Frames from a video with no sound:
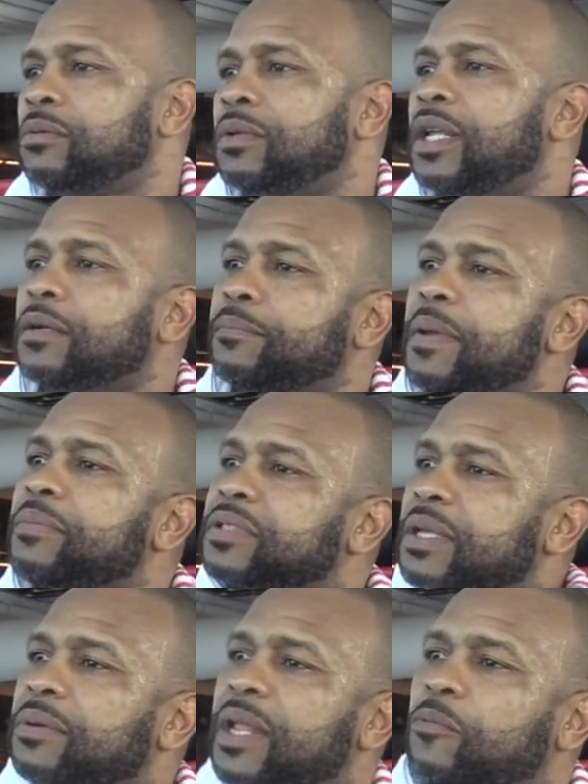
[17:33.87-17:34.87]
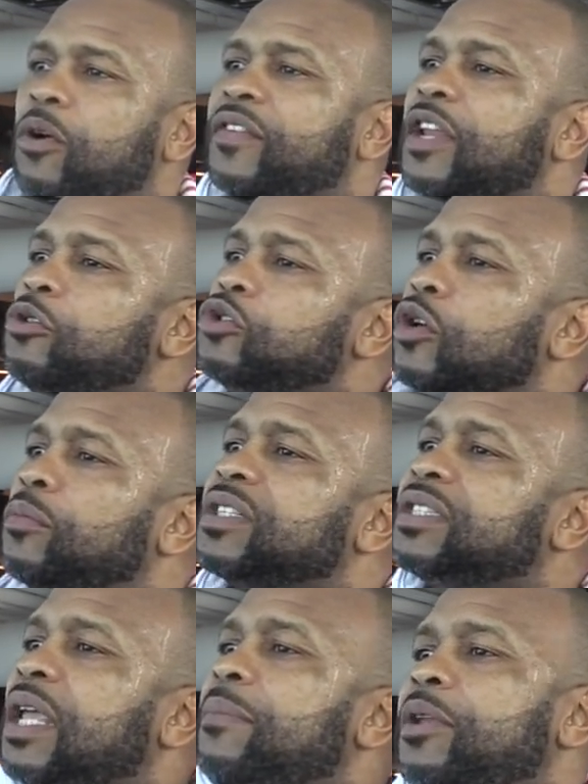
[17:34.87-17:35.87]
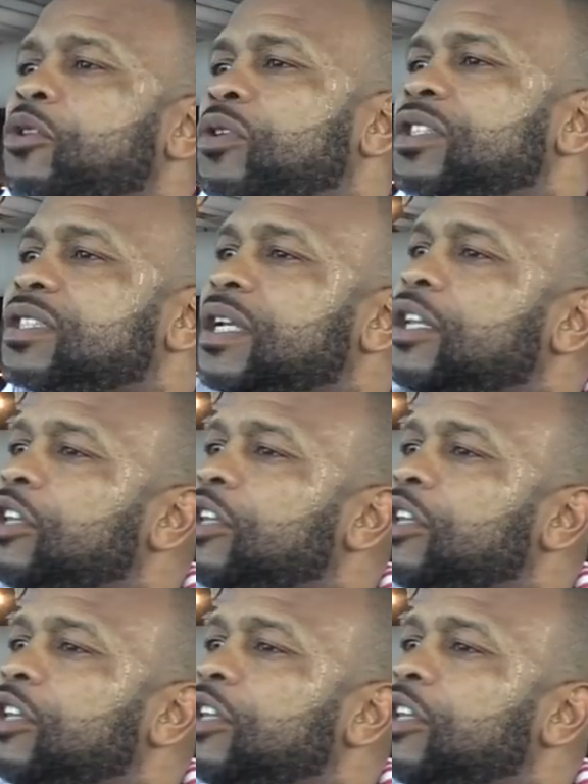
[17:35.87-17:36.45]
Let them people say what they want. They knew so much, they'd be doing it instead